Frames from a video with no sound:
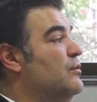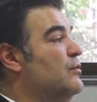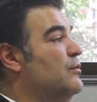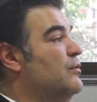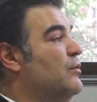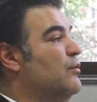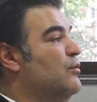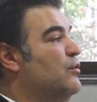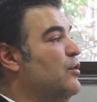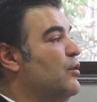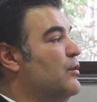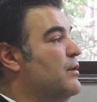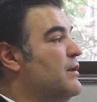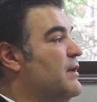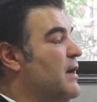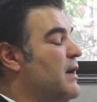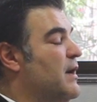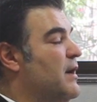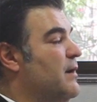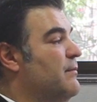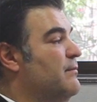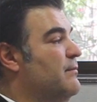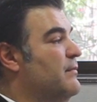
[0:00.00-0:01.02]
Look,
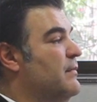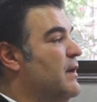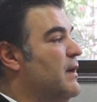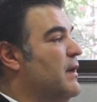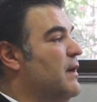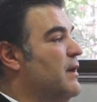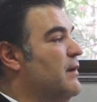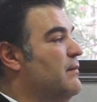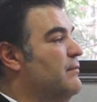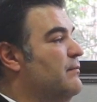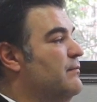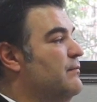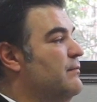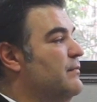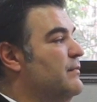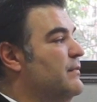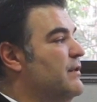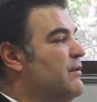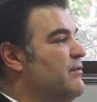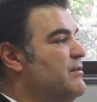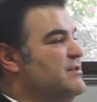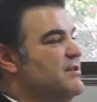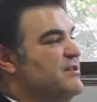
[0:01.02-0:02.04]

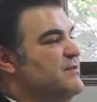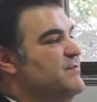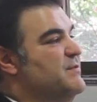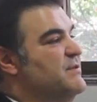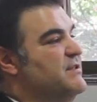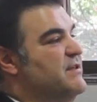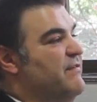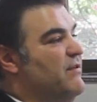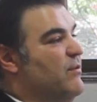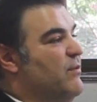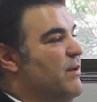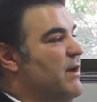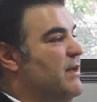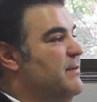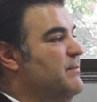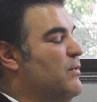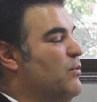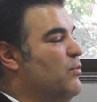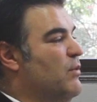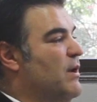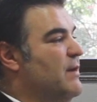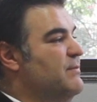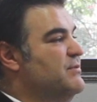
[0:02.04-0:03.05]
there isn't a specific
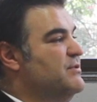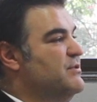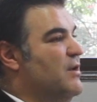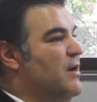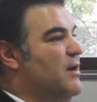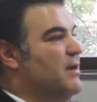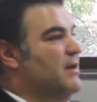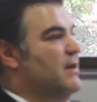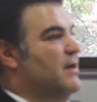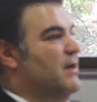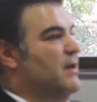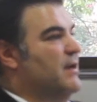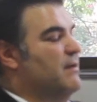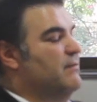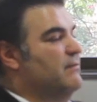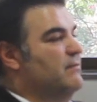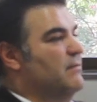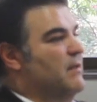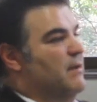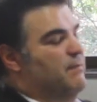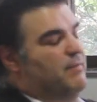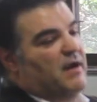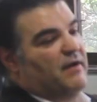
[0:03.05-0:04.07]

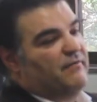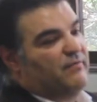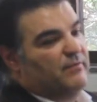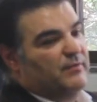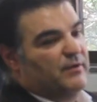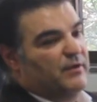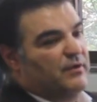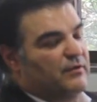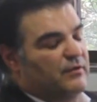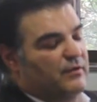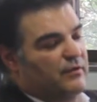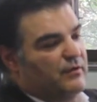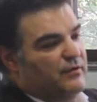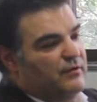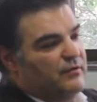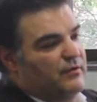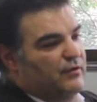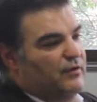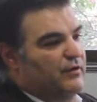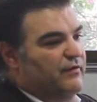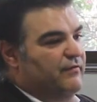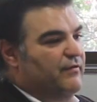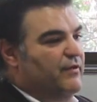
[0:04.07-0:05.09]
website apart from the
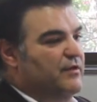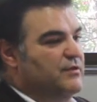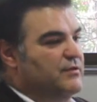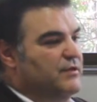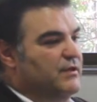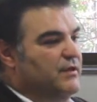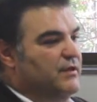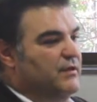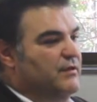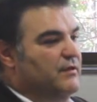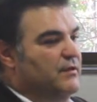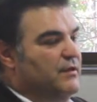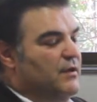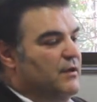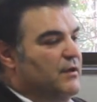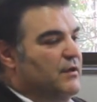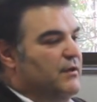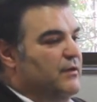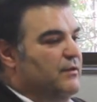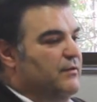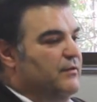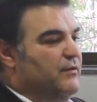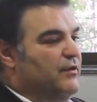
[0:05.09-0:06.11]
university
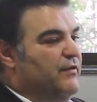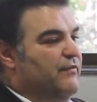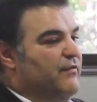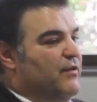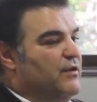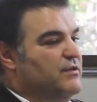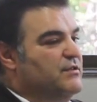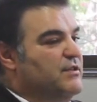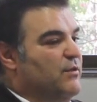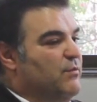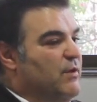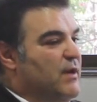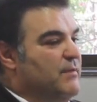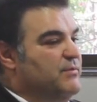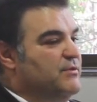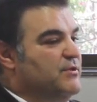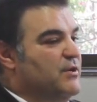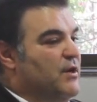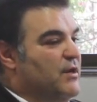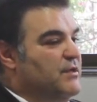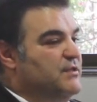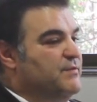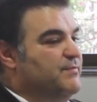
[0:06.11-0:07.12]

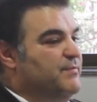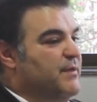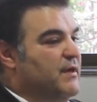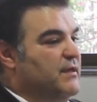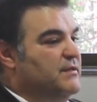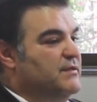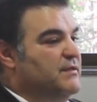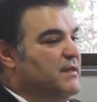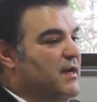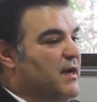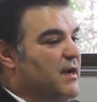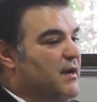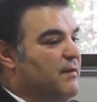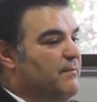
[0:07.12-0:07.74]
websites, but